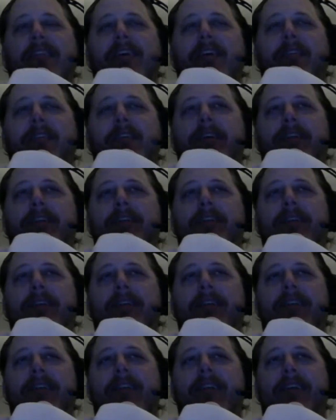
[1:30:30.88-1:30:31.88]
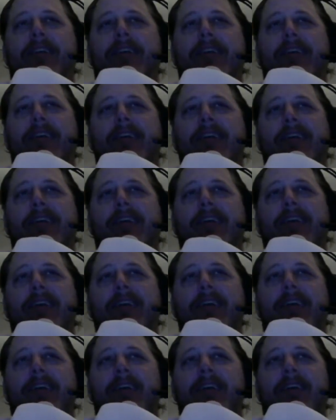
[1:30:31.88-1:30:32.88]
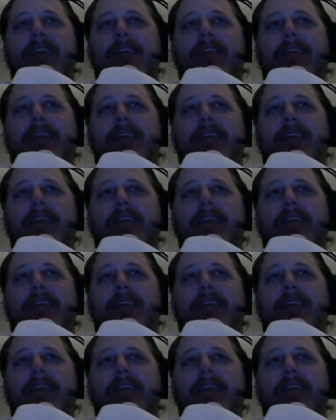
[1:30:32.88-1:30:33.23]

creature? Or is that a